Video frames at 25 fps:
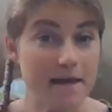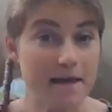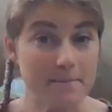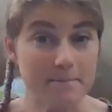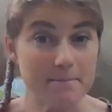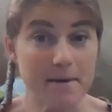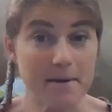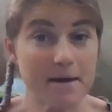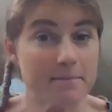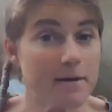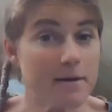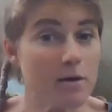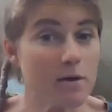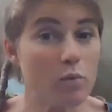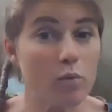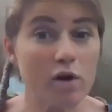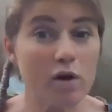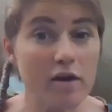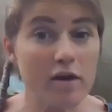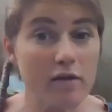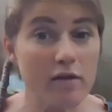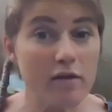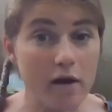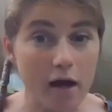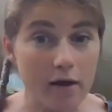It may be
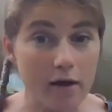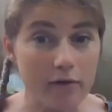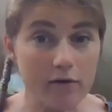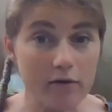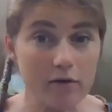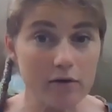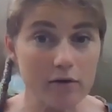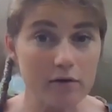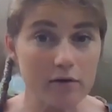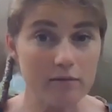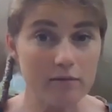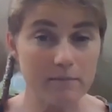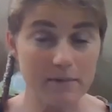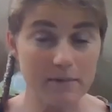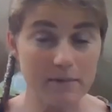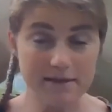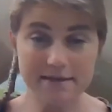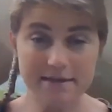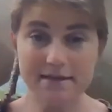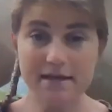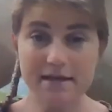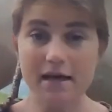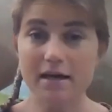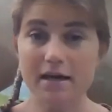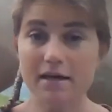one of the other
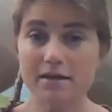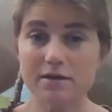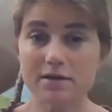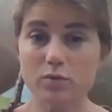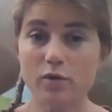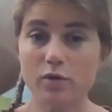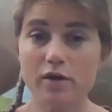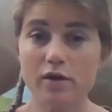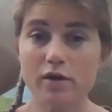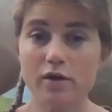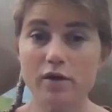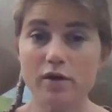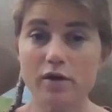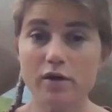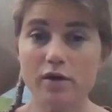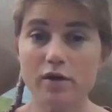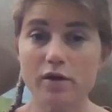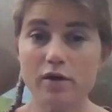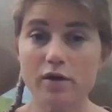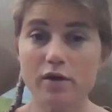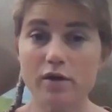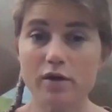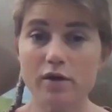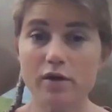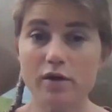Mustangs, one of the
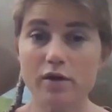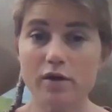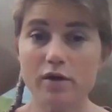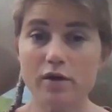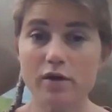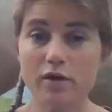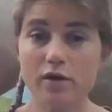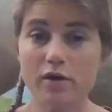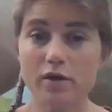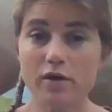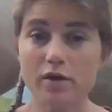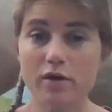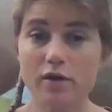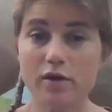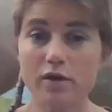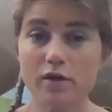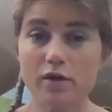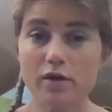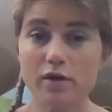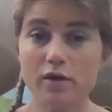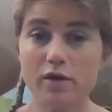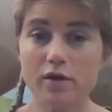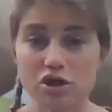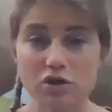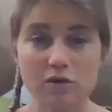other Wild Mustang
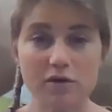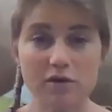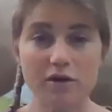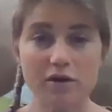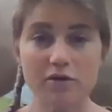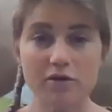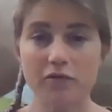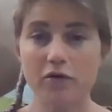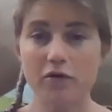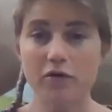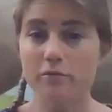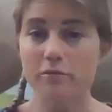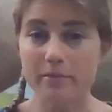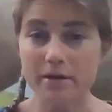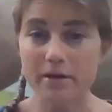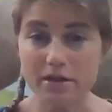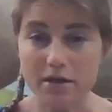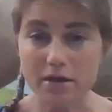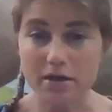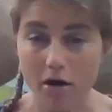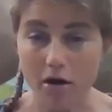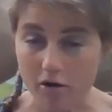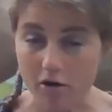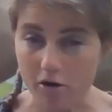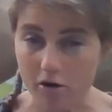guides that you have
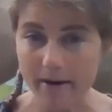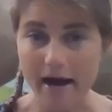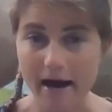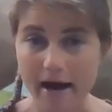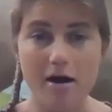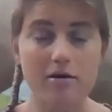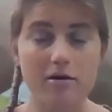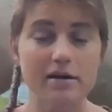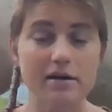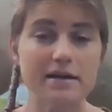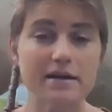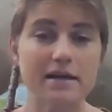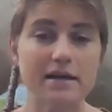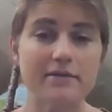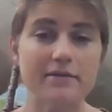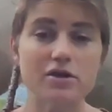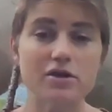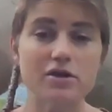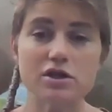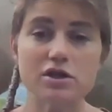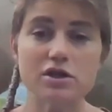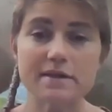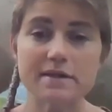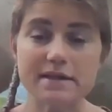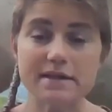heard me talk
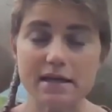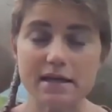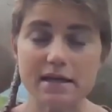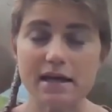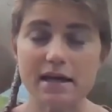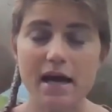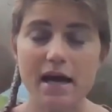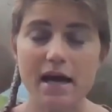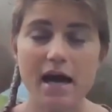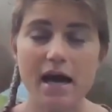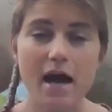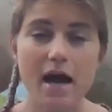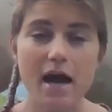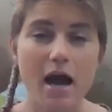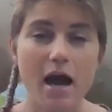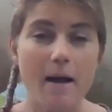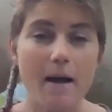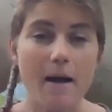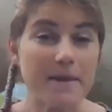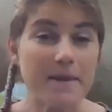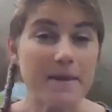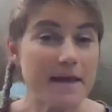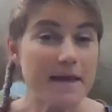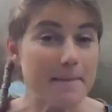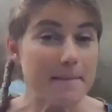about and that you
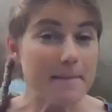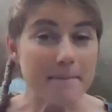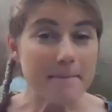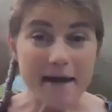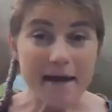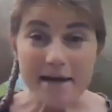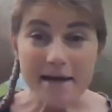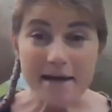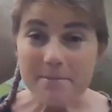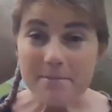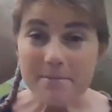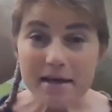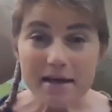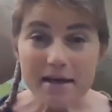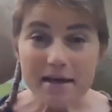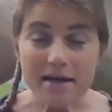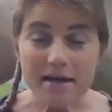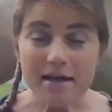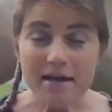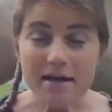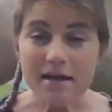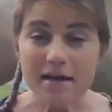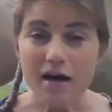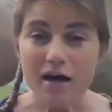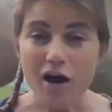see. It
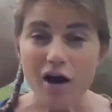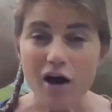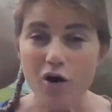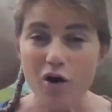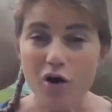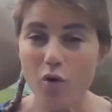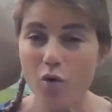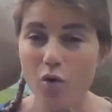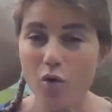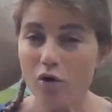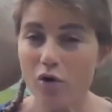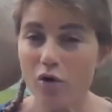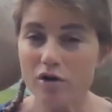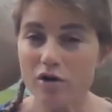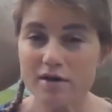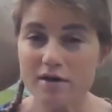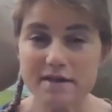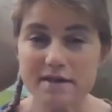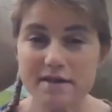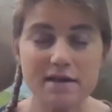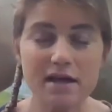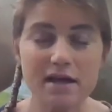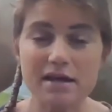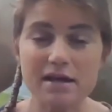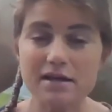may be
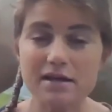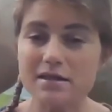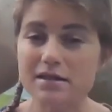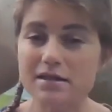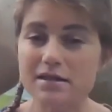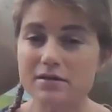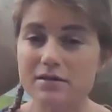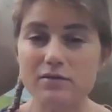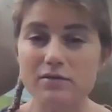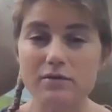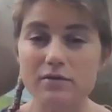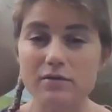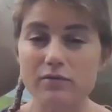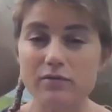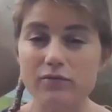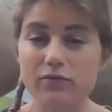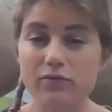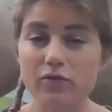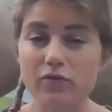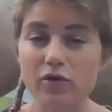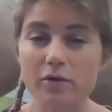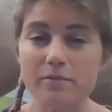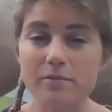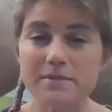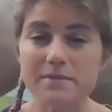a horse
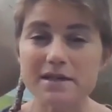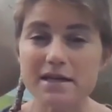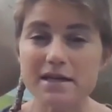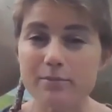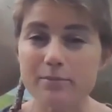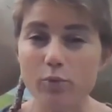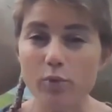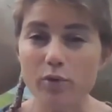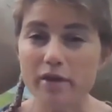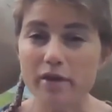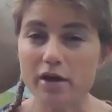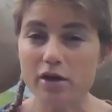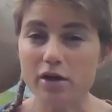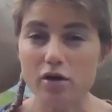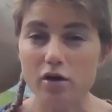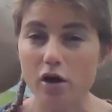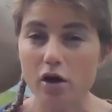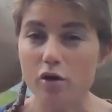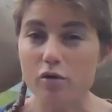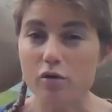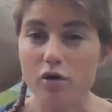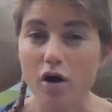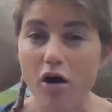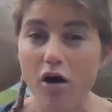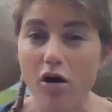that's from deep
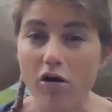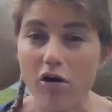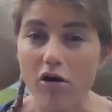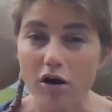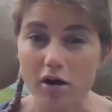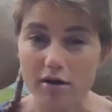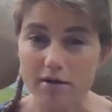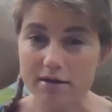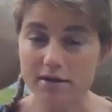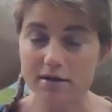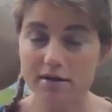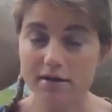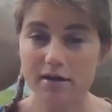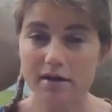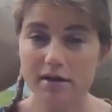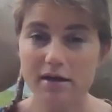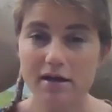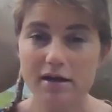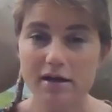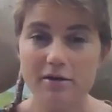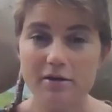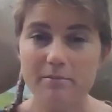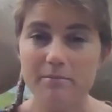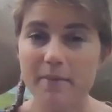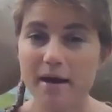within your own heart.
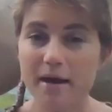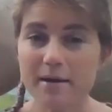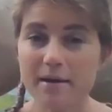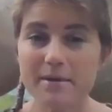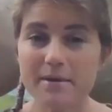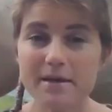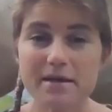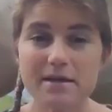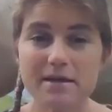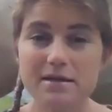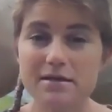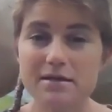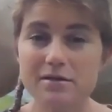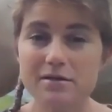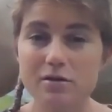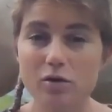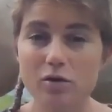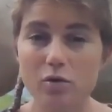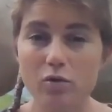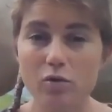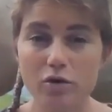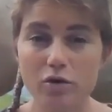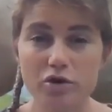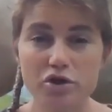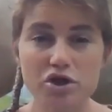Maybe
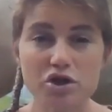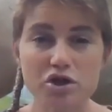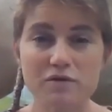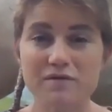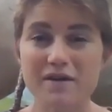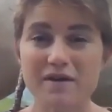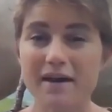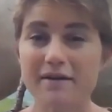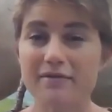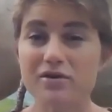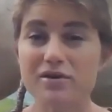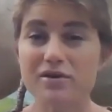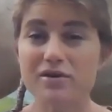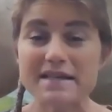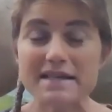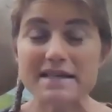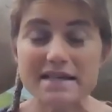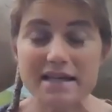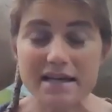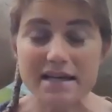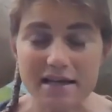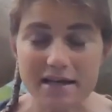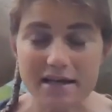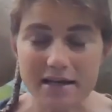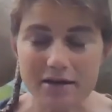this is a horse you've
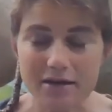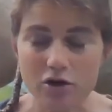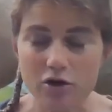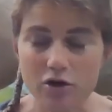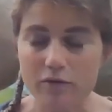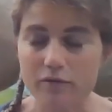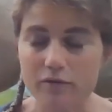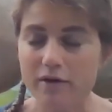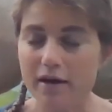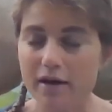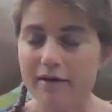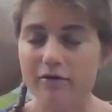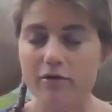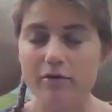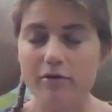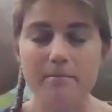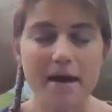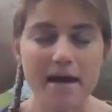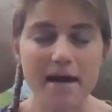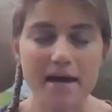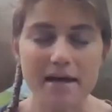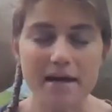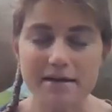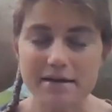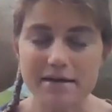never seen, you've
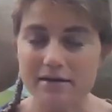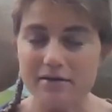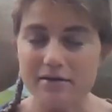never